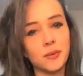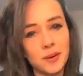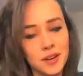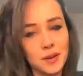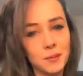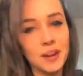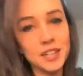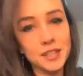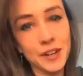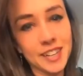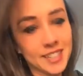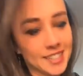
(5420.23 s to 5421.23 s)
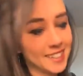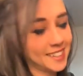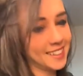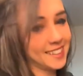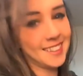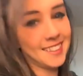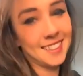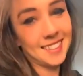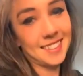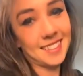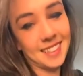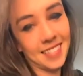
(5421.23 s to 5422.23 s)
I love the sound of children
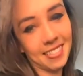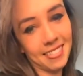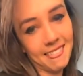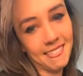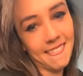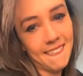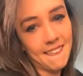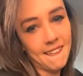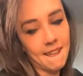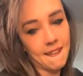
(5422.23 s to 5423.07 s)
singing. I love it.